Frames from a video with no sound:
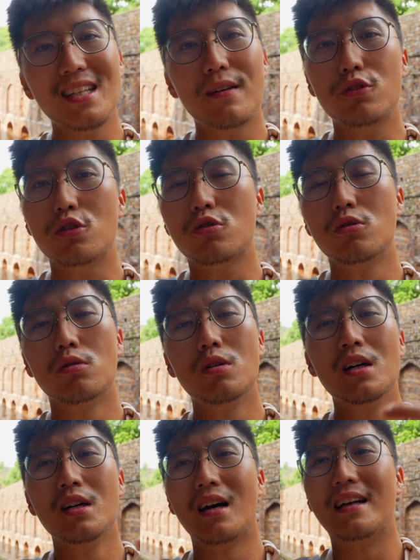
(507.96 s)
after school,
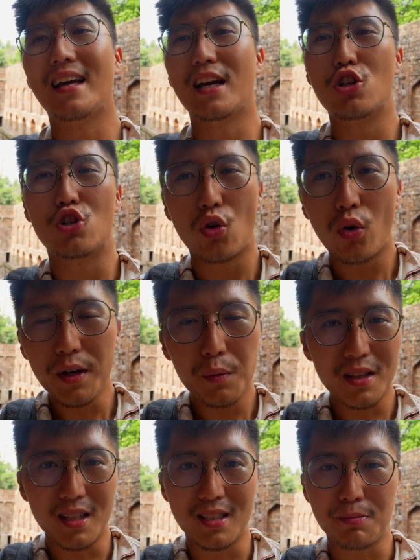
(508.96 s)
they enjoy
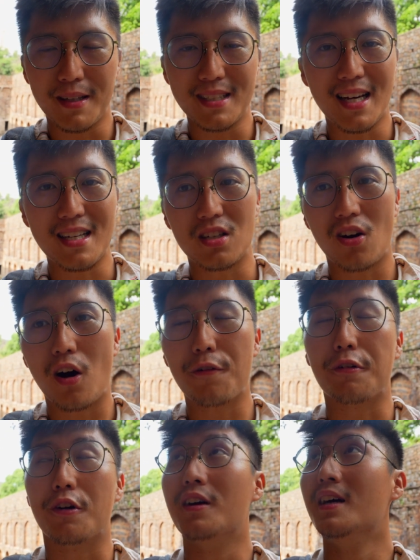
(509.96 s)
what this place has to
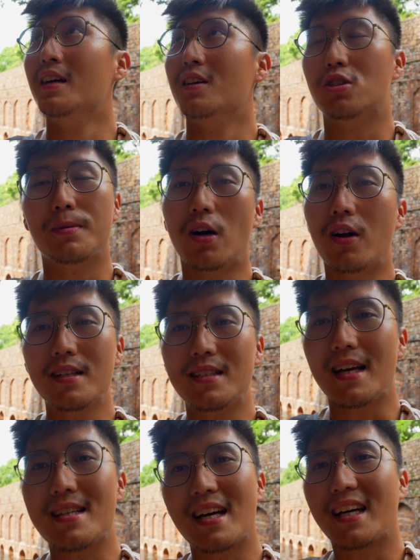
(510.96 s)
offer. To be honest,
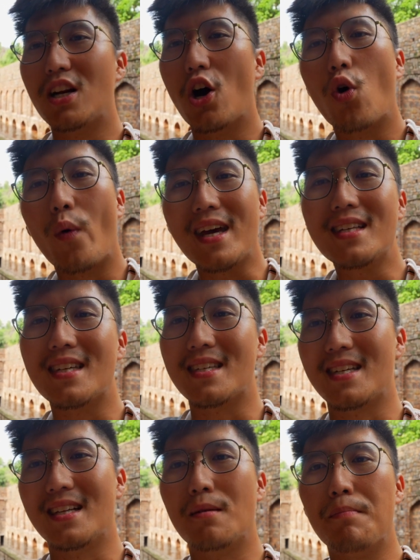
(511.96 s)
it's like an oasis
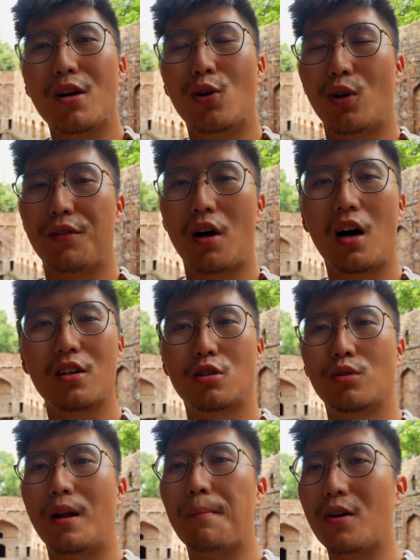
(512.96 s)
in the middle of the
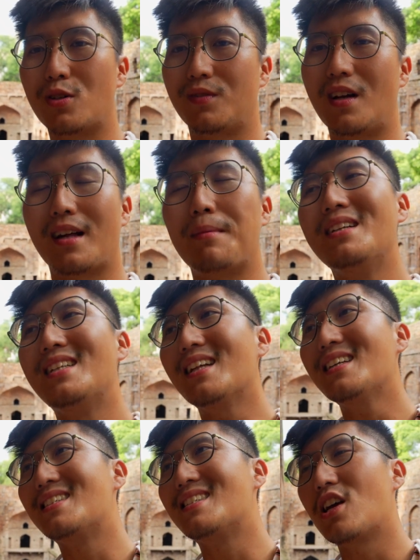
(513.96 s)
hustle and bustle of Delhi. I mean, Delhi
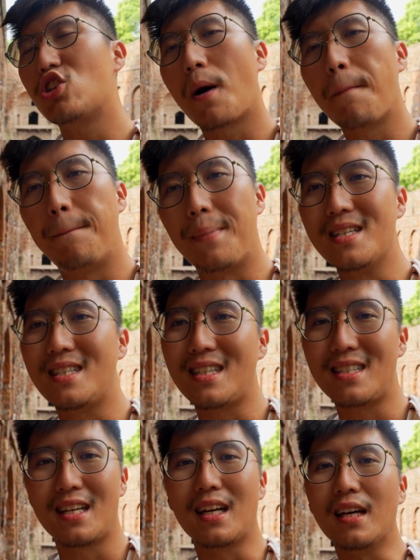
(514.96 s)
is such a busy
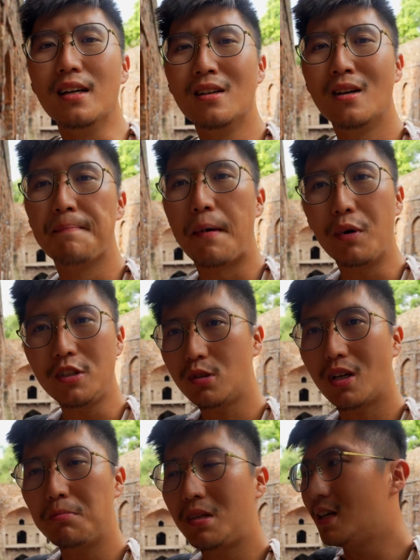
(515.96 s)
city, but once you
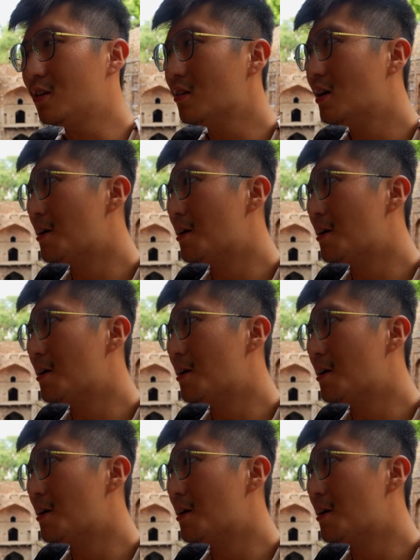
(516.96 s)
come here,